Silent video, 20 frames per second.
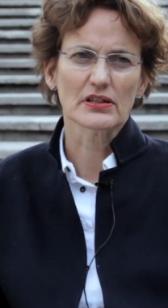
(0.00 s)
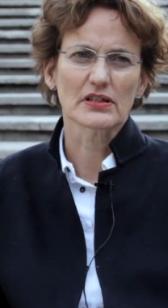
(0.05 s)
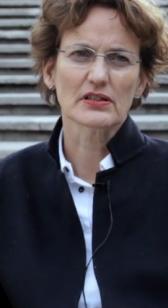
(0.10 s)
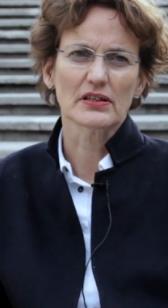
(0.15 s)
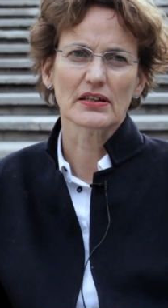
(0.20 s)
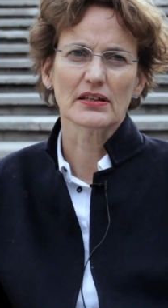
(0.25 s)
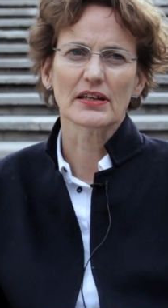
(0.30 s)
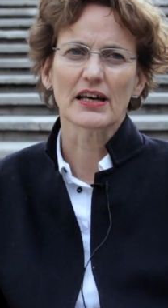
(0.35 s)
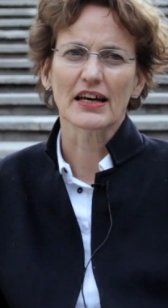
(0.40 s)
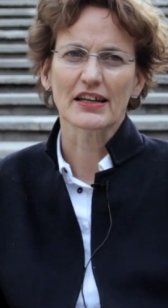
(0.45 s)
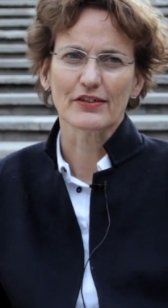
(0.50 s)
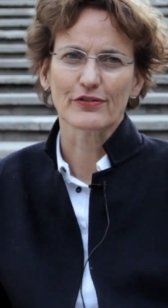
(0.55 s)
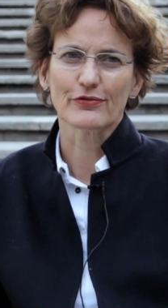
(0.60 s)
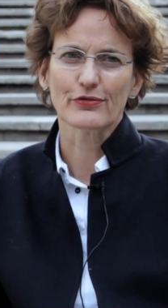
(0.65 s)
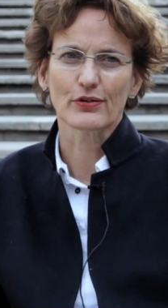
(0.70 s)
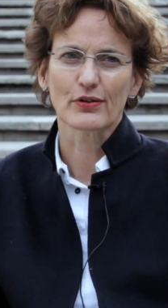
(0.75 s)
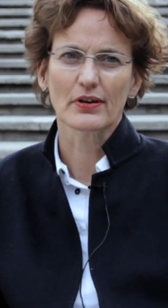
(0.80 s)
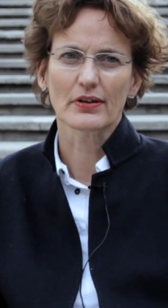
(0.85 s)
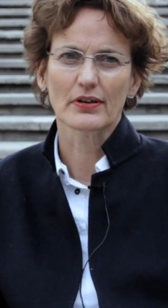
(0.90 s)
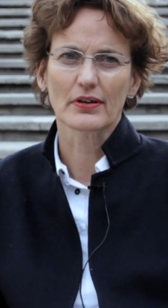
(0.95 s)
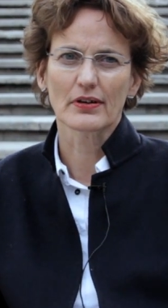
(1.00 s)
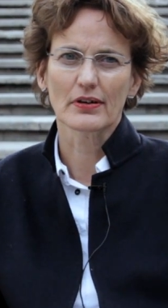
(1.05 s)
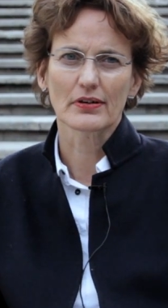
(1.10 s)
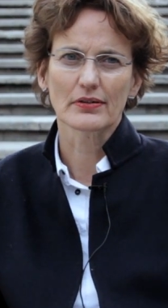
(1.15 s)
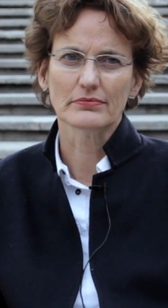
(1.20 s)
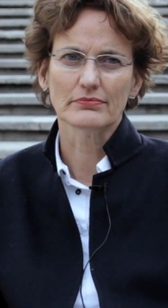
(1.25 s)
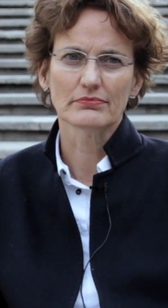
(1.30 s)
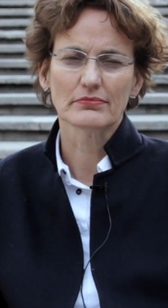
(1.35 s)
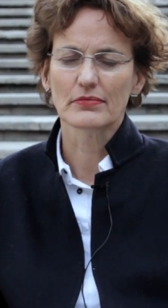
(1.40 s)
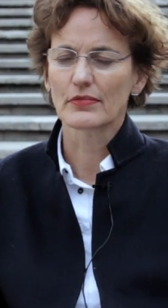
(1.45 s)
is at the end for
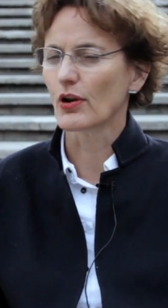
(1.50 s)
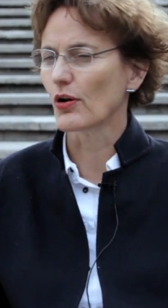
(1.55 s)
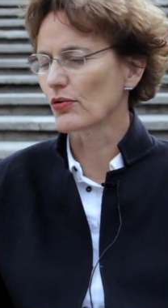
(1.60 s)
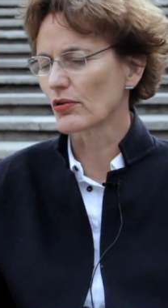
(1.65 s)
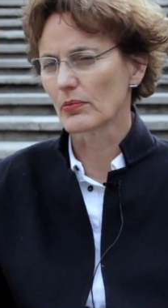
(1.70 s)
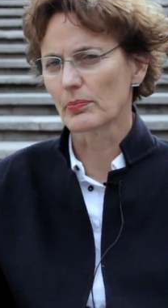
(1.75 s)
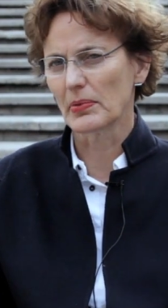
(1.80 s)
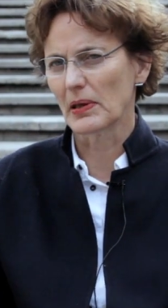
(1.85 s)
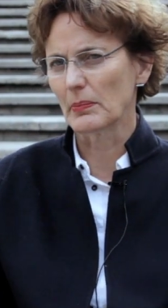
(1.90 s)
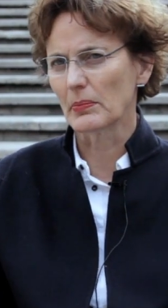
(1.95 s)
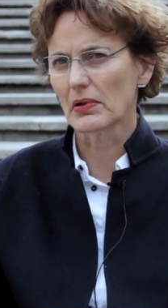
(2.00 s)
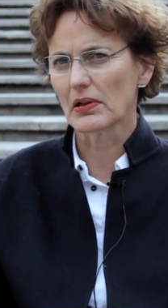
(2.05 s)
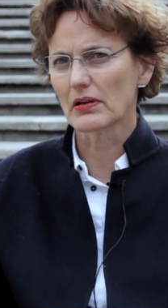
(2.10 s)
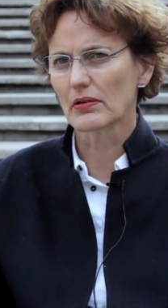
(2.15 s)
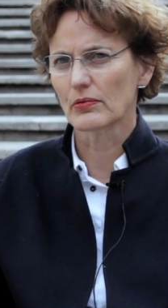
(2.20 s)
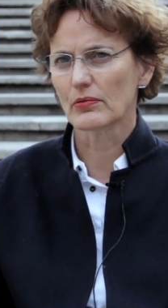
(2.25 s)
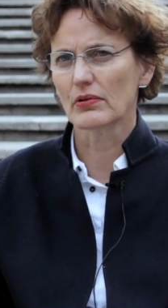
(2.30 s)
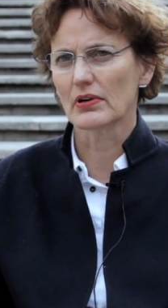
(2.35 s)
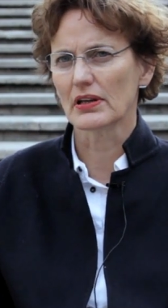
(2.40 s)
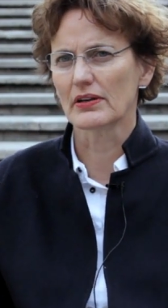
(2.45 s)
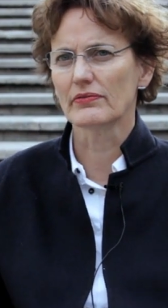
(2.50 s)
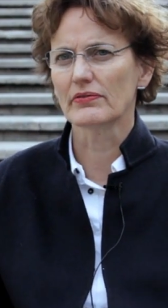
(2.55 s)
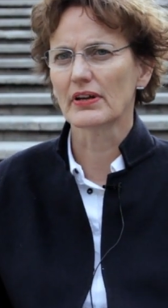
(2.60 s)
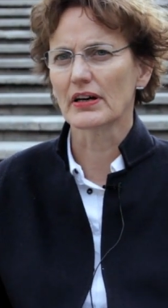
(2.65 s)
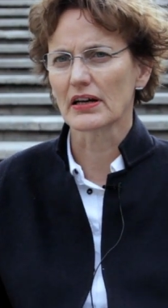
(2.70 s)
the local people who live